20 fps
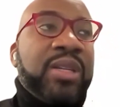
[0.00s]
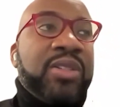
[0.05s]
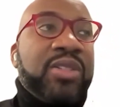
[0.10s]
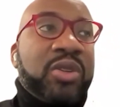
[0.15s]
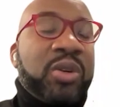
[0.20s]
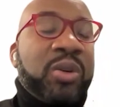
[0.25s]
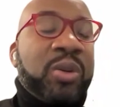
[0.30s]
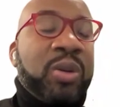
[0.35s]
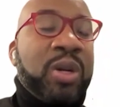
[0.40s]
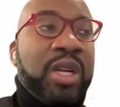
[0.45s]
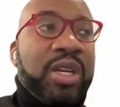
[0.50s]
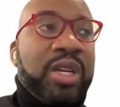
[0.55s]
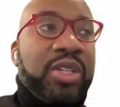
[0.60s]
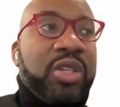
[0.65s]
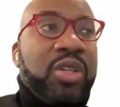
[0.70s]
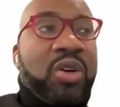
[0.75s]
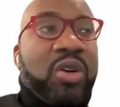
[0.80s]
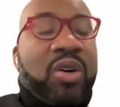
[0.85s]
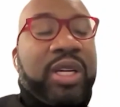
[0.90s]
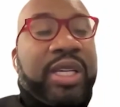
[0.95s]
So, you
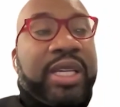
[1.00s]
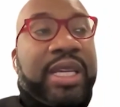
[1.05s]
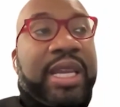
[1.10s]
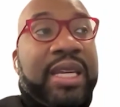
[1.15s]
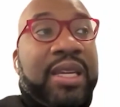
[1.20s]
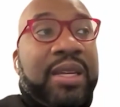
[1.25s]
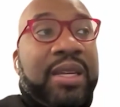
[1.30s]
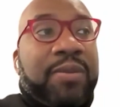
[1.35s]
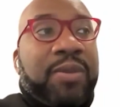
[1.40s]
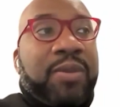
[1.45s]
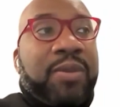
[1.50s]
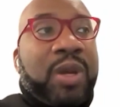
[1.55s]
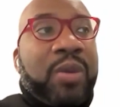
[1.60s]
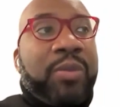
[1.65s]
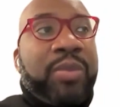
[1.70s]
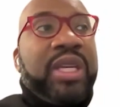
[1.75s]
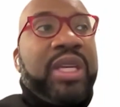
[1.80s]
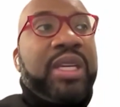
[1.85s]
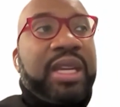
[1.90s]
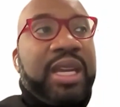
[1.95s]
know, a
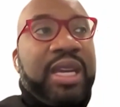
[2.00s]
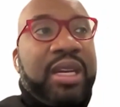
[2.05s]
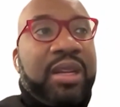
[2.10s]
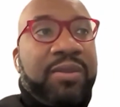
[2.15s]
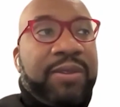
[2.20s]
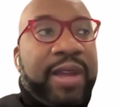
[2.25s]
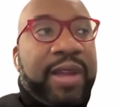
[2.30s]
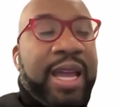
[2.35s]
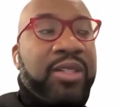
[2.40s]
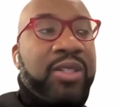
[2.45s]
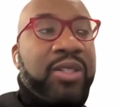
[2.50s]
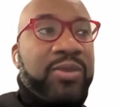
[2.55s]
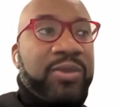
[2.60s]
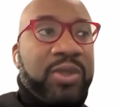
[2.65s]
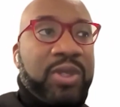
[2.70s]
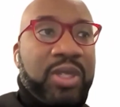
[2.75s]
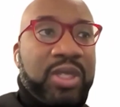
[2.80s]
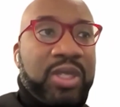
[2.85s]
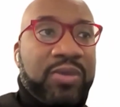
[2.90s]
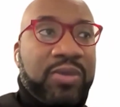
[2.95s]
big gating factor
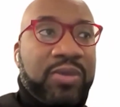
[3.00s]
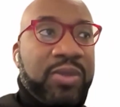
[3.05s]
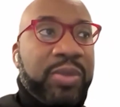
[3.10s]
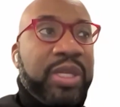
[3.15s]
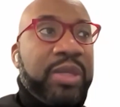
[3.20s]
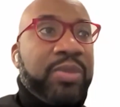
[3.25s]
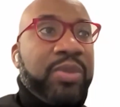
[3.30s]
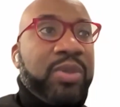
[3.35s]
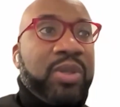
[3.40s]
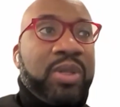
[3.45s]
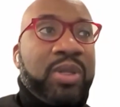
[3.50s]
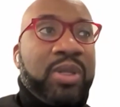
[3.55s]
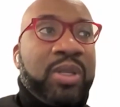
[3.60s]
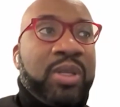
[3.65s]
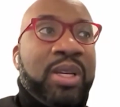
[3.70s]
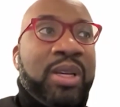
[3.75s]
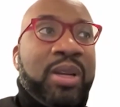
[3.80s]
for us for people